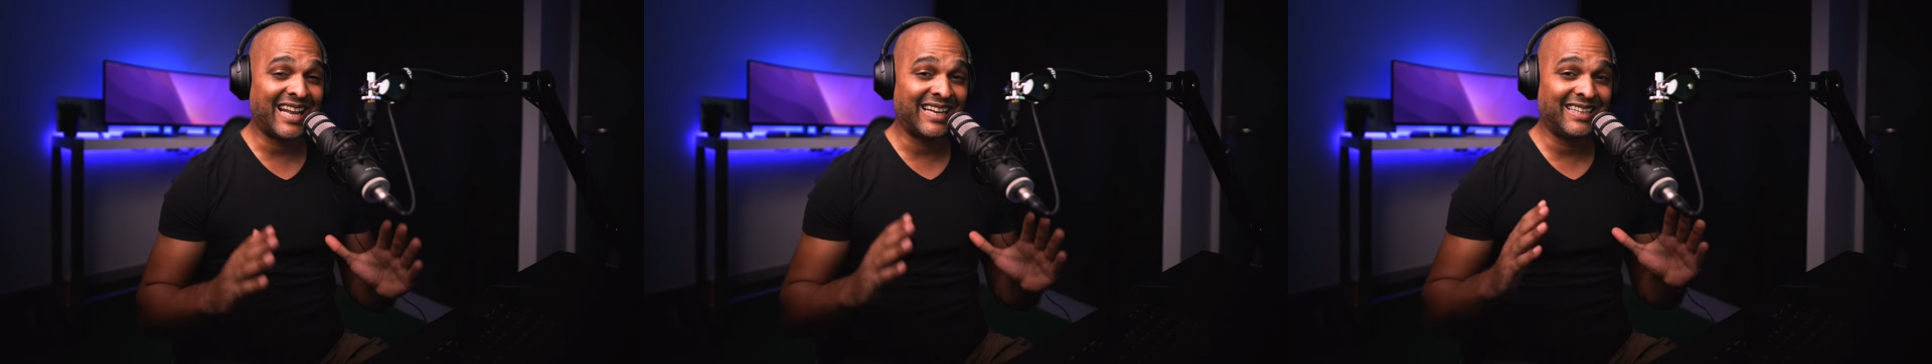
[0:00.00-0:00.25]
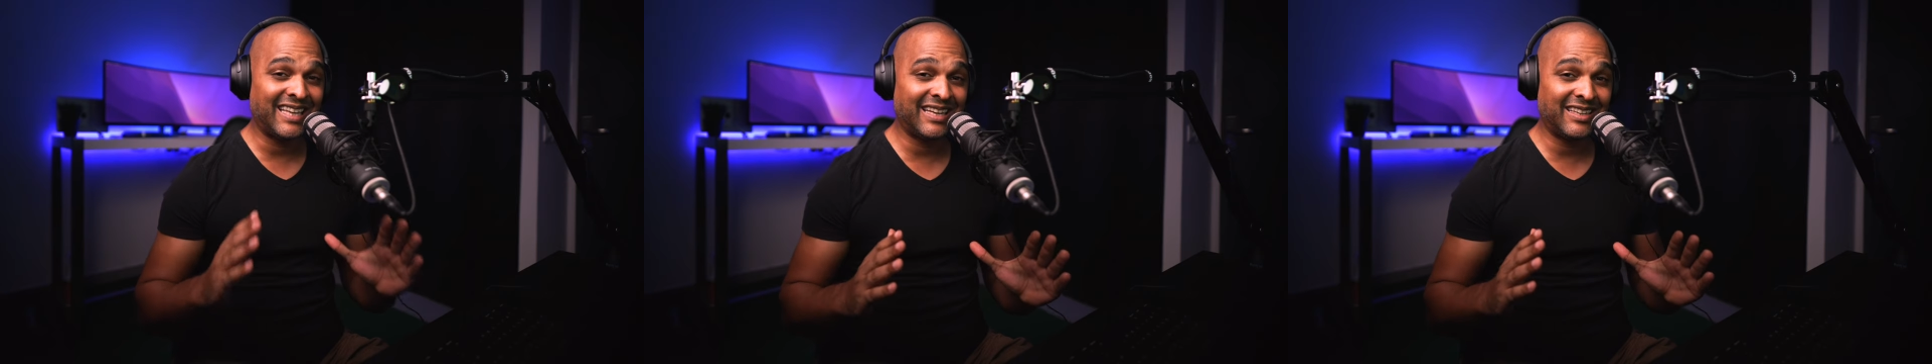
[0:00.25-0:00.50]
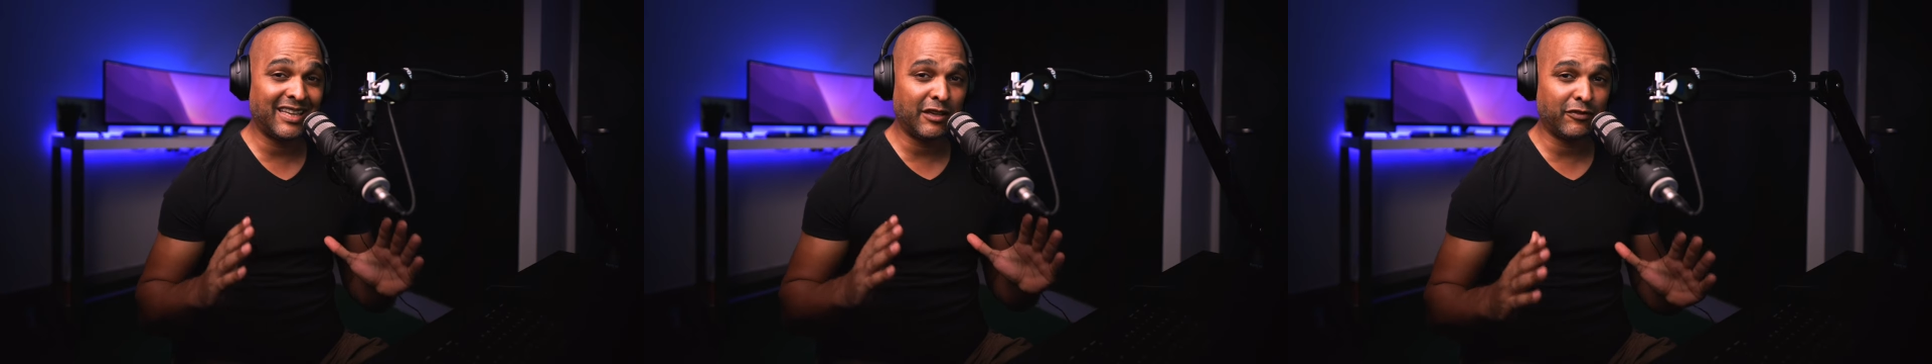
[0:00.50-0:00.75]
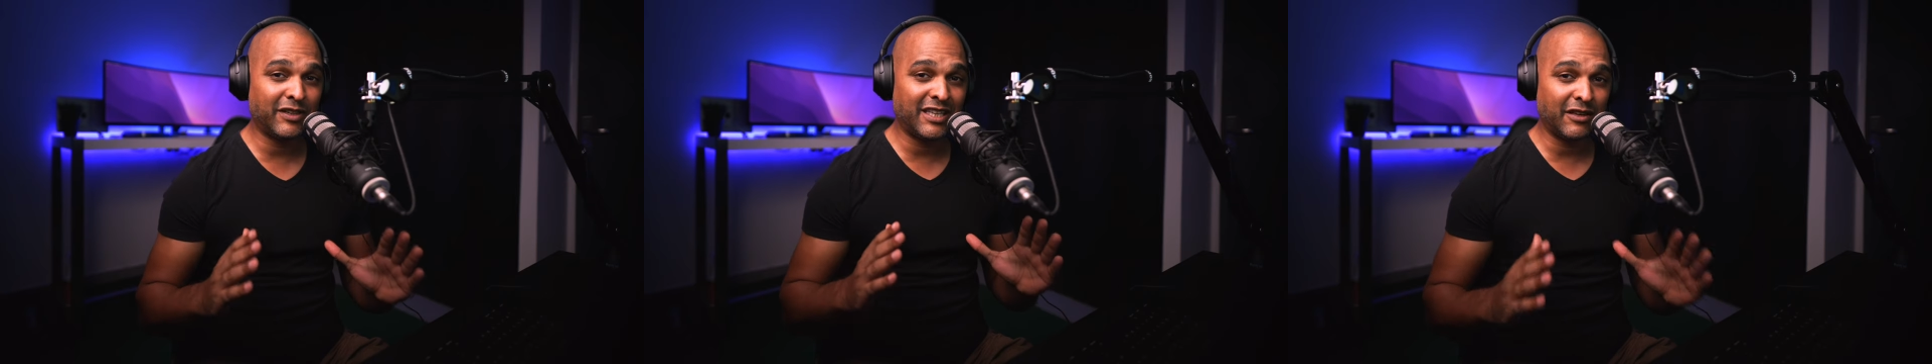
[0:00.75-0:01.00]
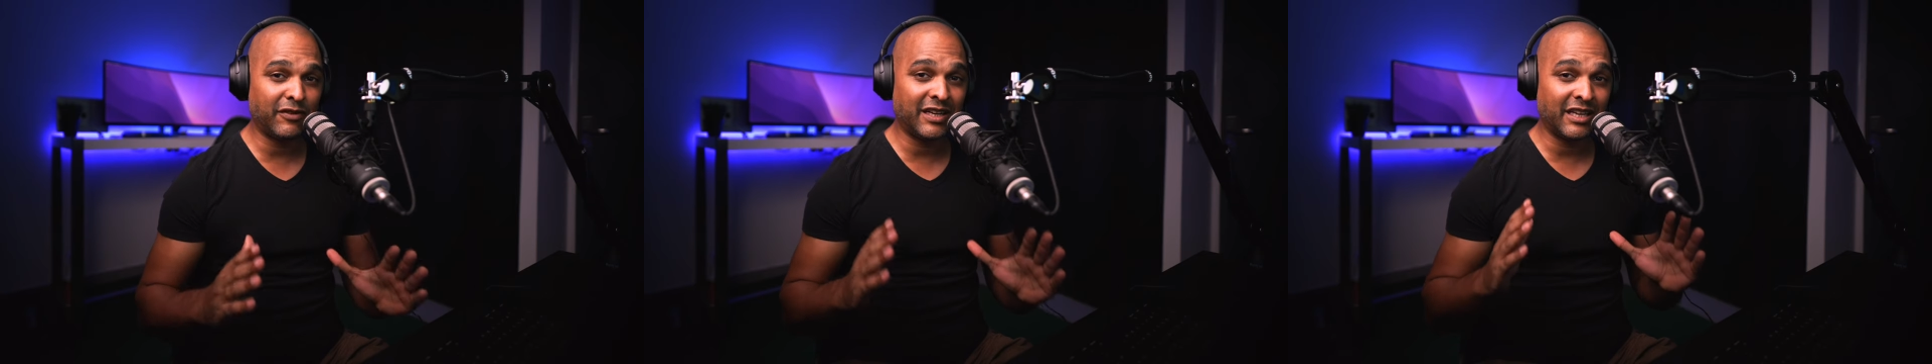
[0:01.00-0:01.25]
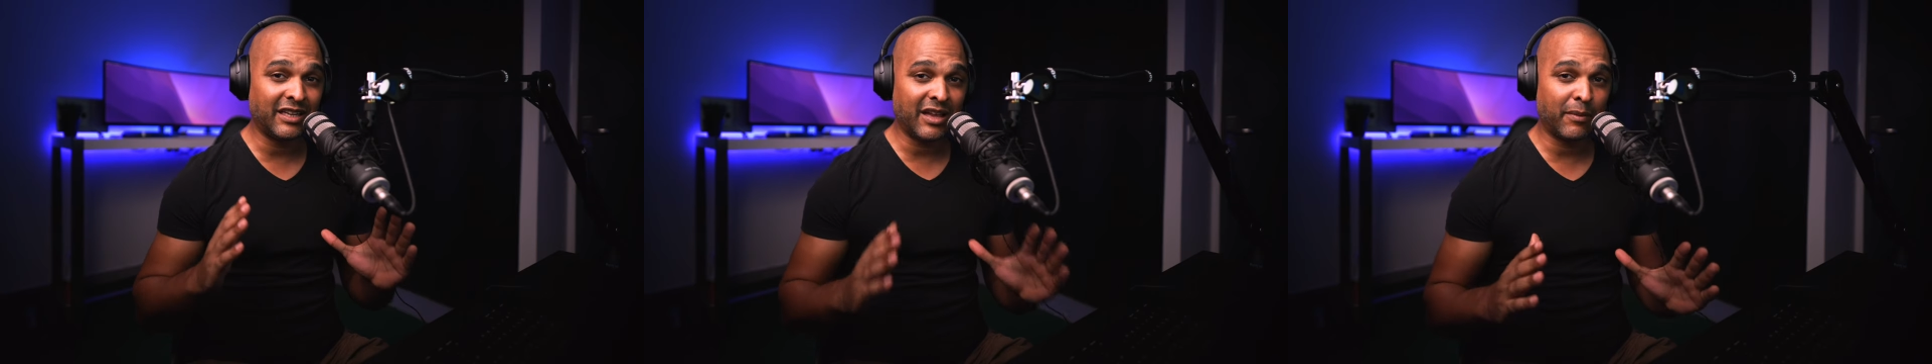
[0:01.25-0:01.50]
And I didn't even give
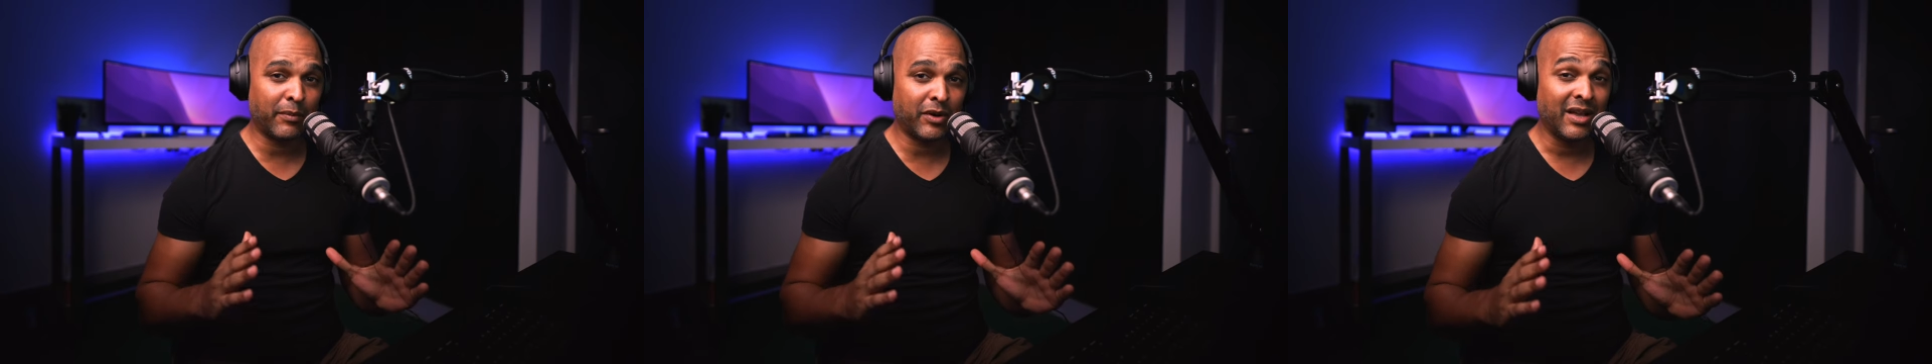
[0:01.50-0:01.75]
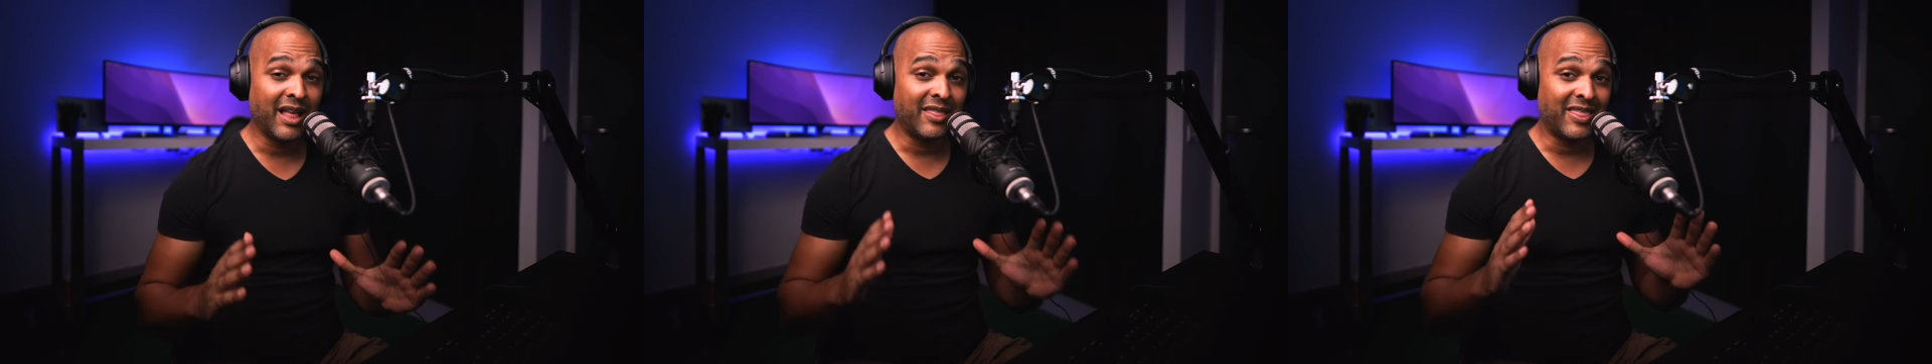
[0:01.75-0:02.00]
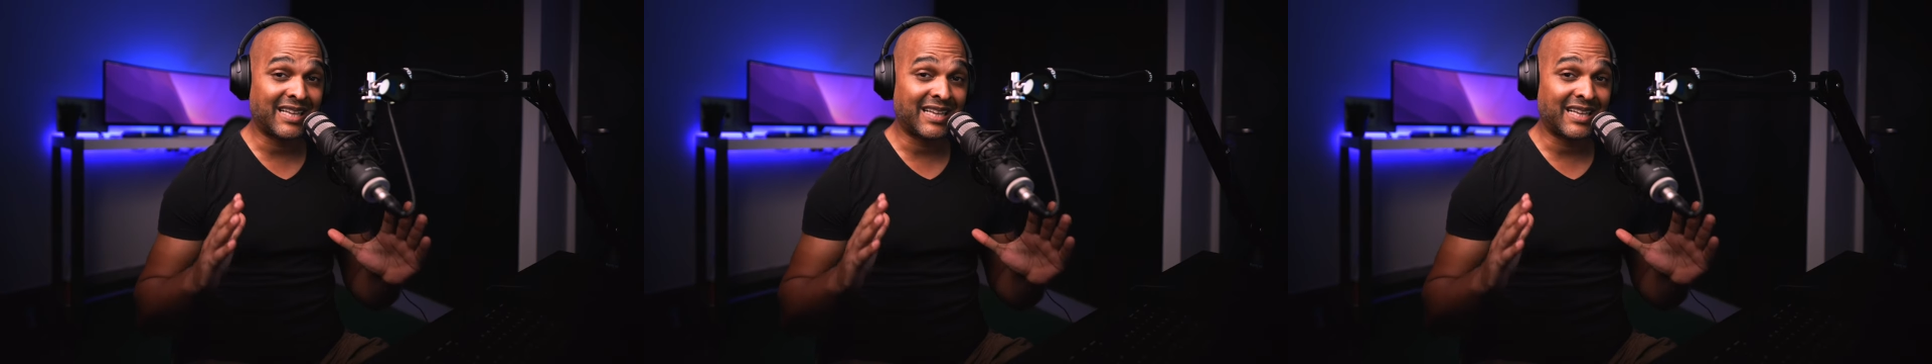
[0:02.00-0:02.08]
it a number,